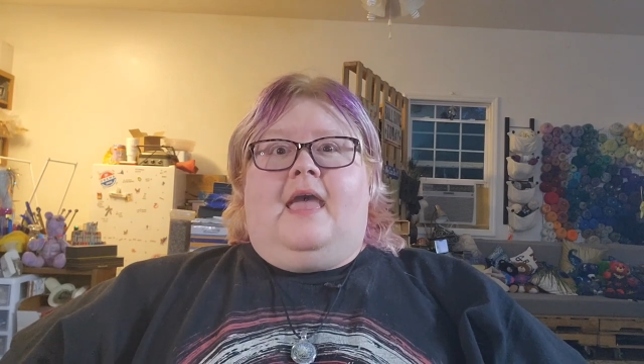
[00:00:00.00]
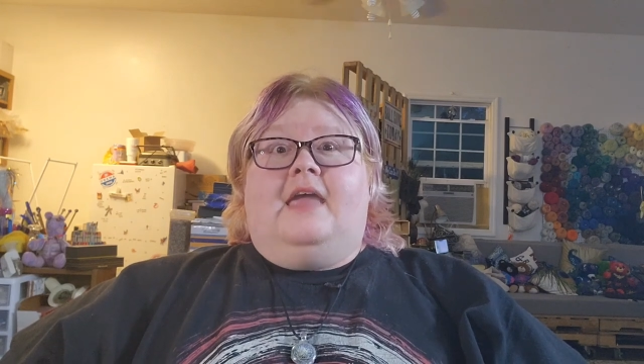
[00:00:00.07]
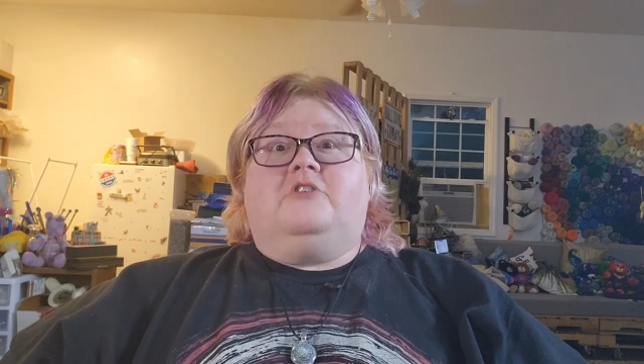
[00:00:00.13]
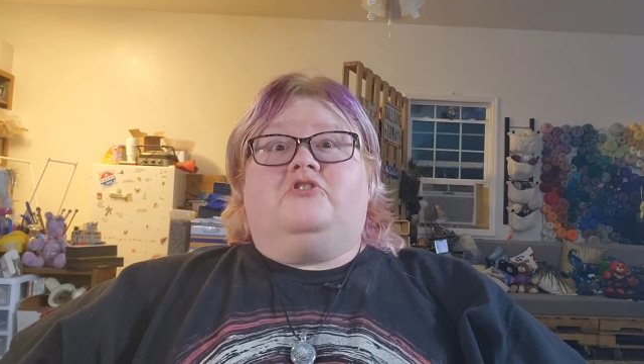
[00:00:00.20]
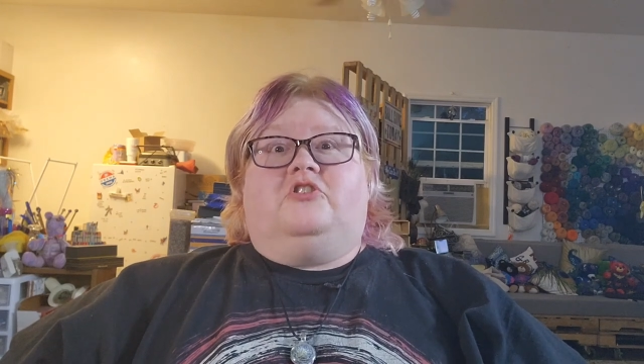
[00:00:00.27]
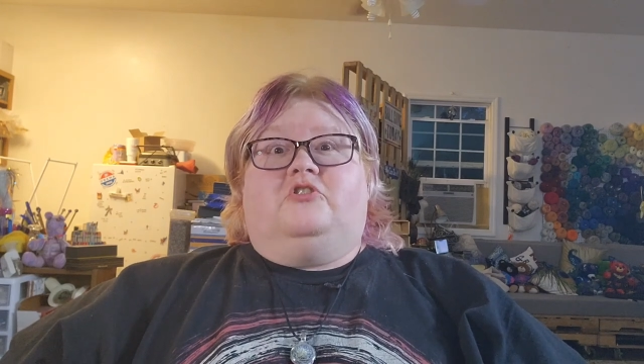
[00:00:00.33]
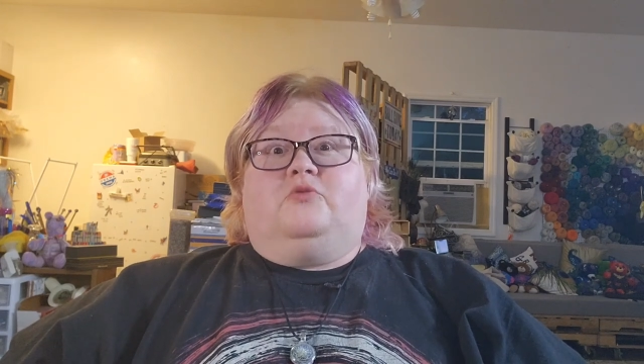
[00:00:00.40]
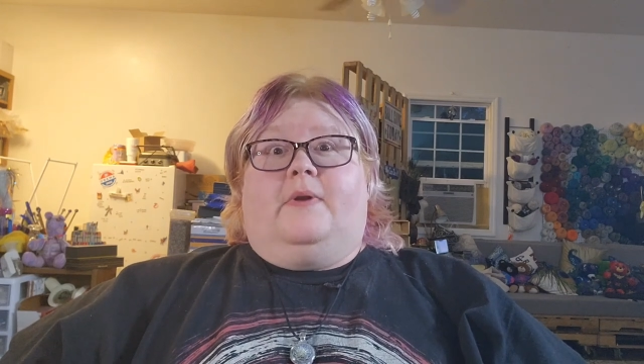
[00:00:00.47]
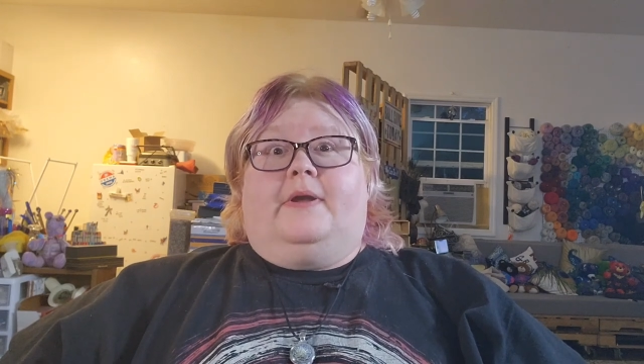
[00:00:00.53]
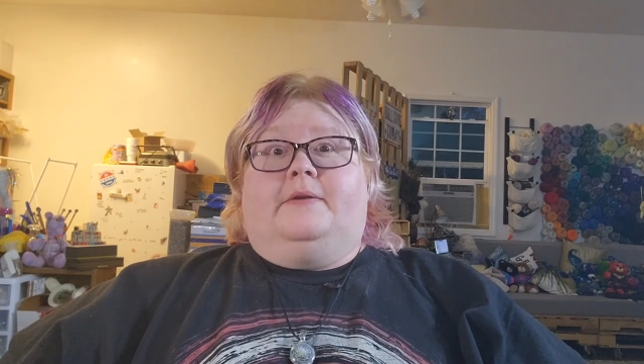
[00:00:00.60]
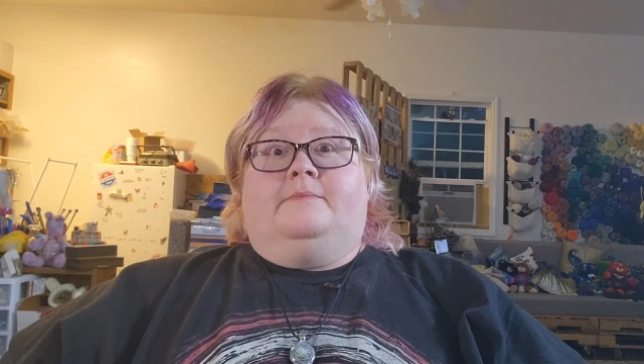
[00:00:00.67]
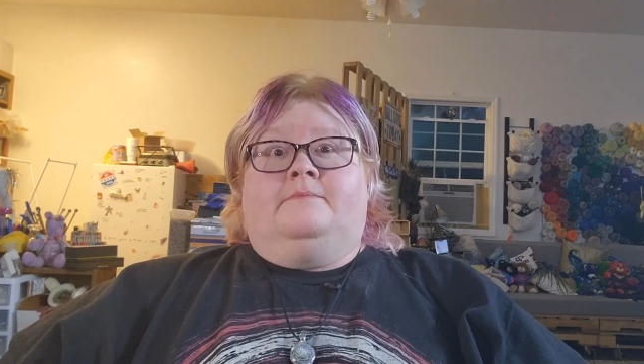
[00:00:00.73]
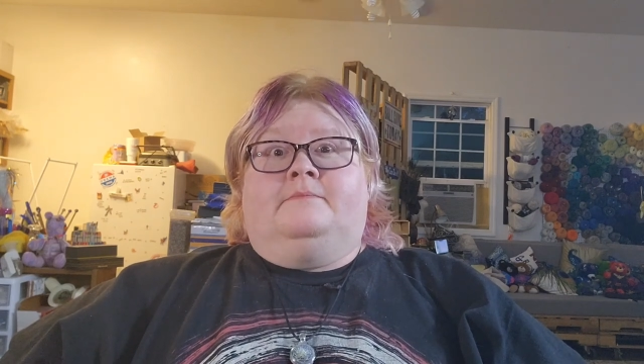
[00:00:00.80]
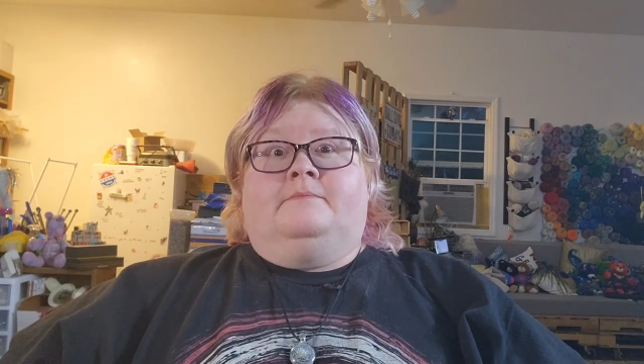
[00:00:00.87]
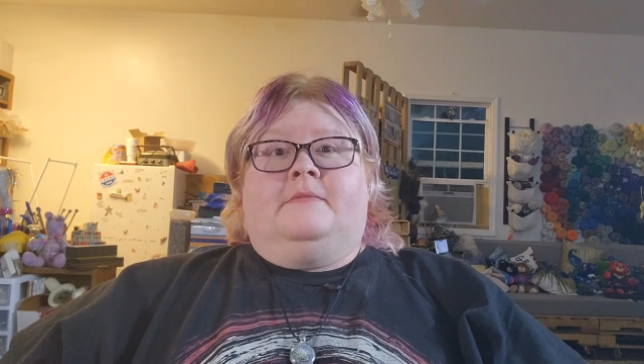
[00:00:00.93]
And she's right.
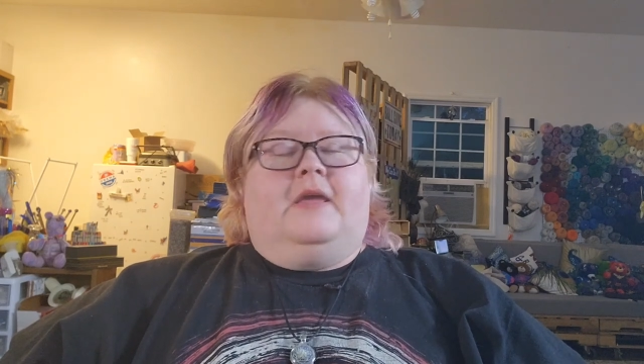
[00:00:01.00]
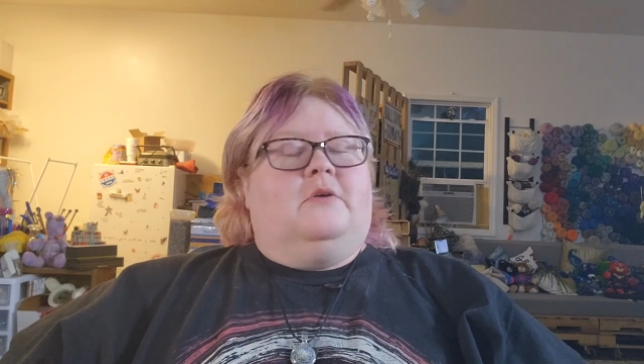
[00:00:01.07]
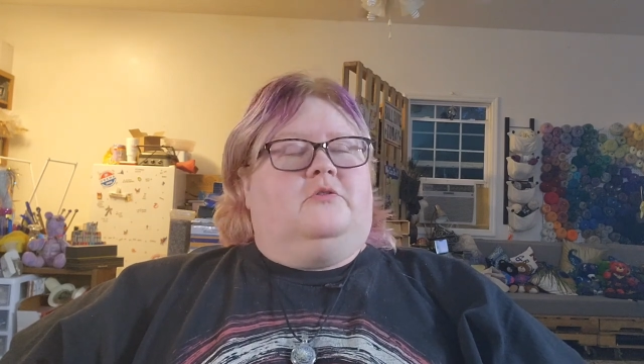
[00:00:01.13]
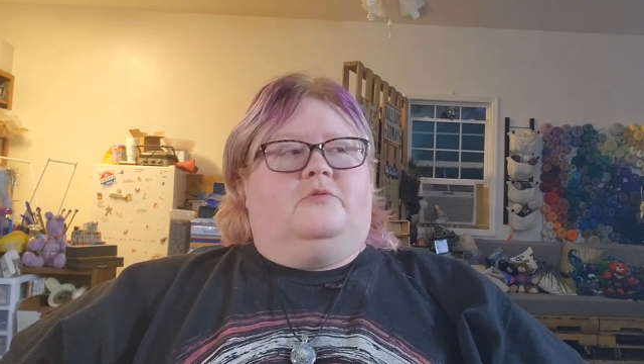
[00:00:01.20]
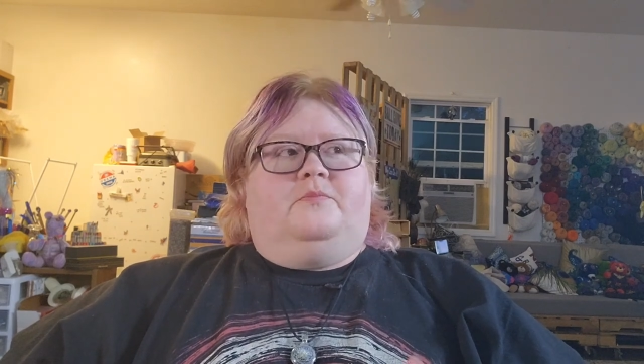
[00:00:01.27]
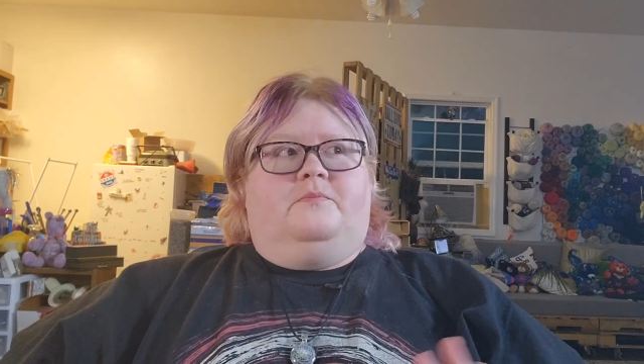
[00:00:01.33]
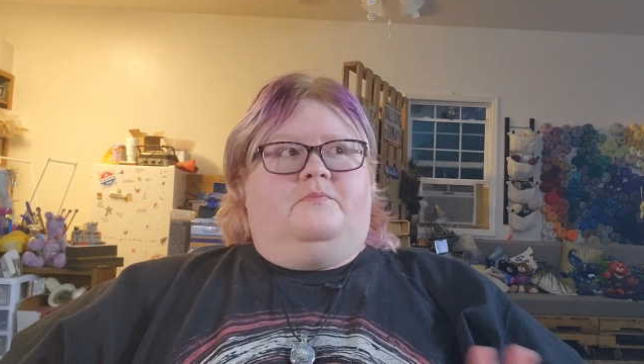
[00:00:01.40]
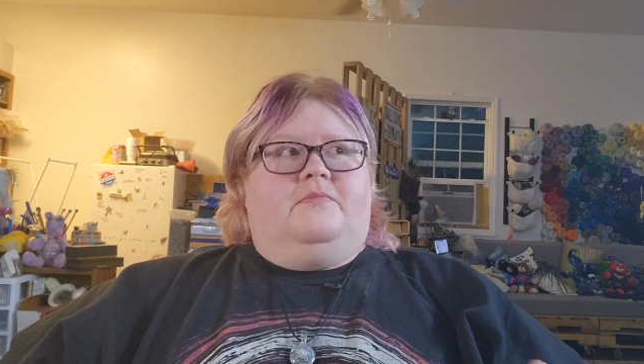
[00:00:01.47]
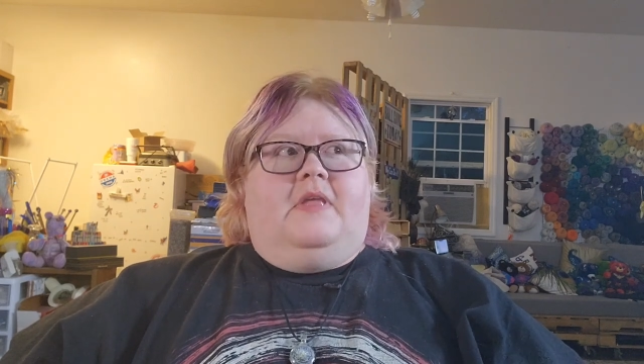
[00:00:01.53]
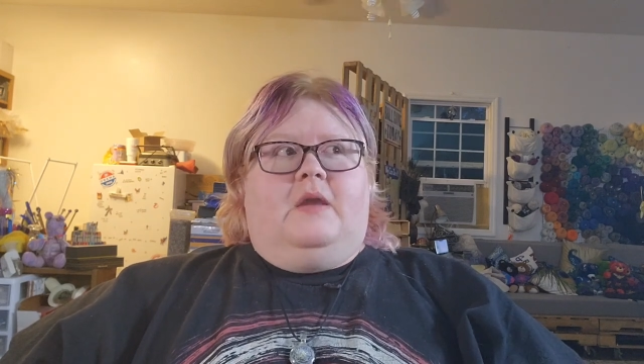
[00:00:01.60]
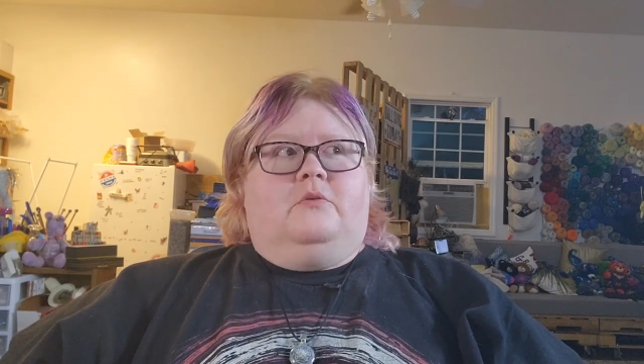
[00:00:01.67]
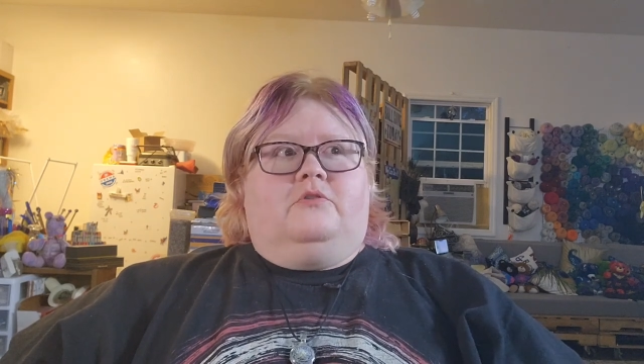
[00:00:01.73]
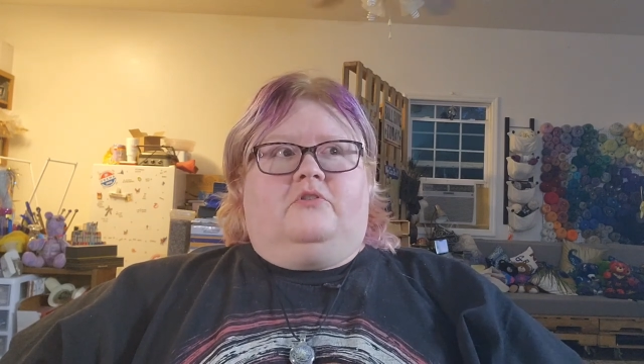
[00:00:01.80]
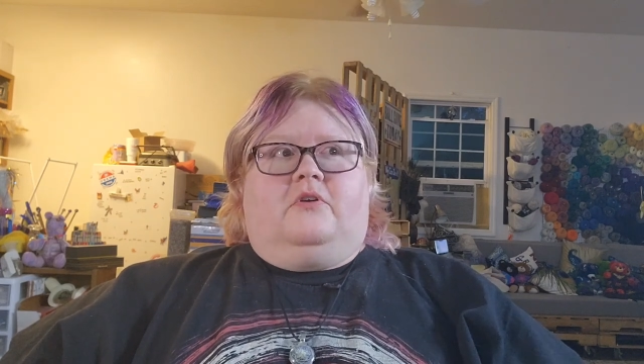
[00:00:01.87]
It was